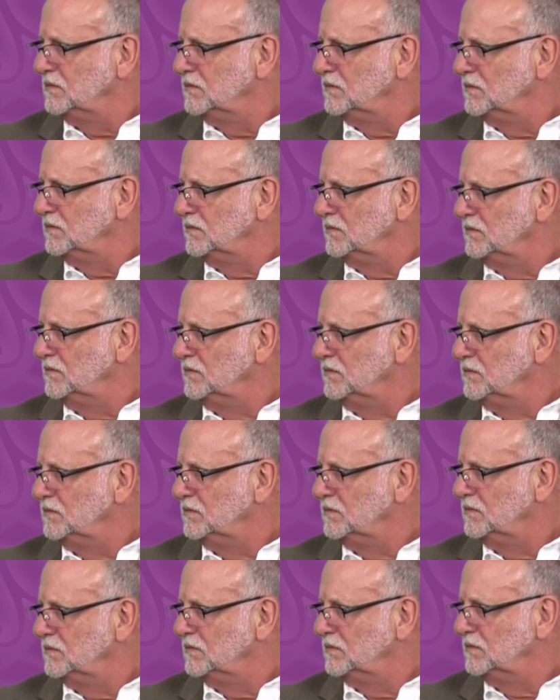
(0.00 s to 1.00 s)

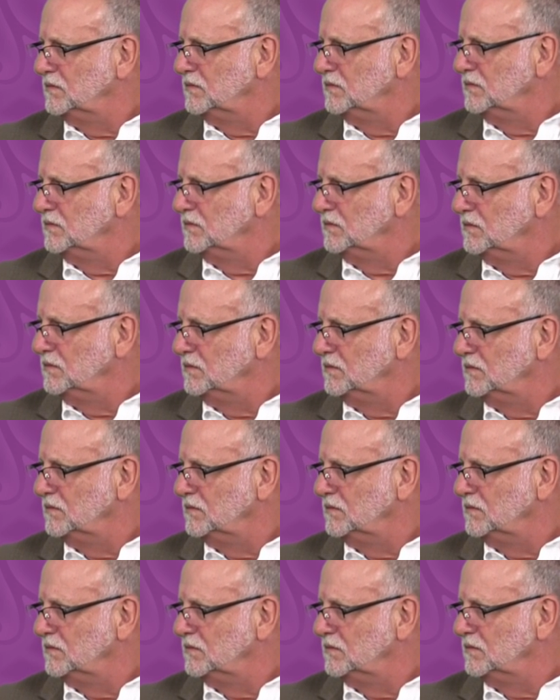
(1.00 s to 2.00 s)

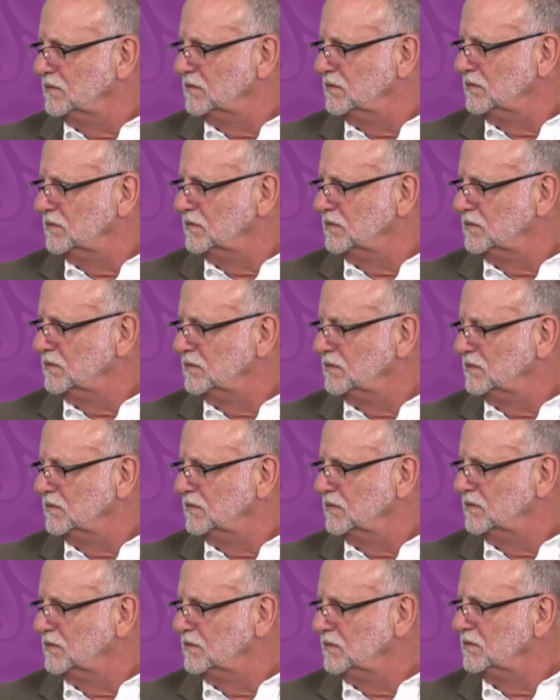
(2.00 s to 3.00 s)

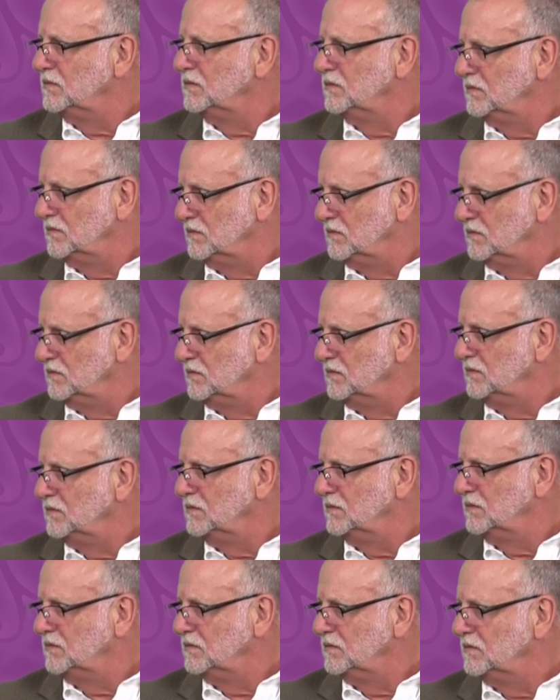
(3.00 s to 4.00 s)

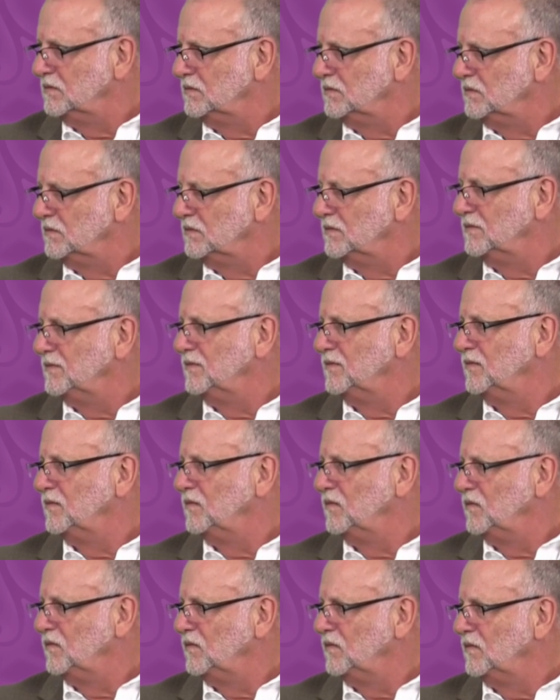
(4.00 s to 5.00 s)
(not speaking)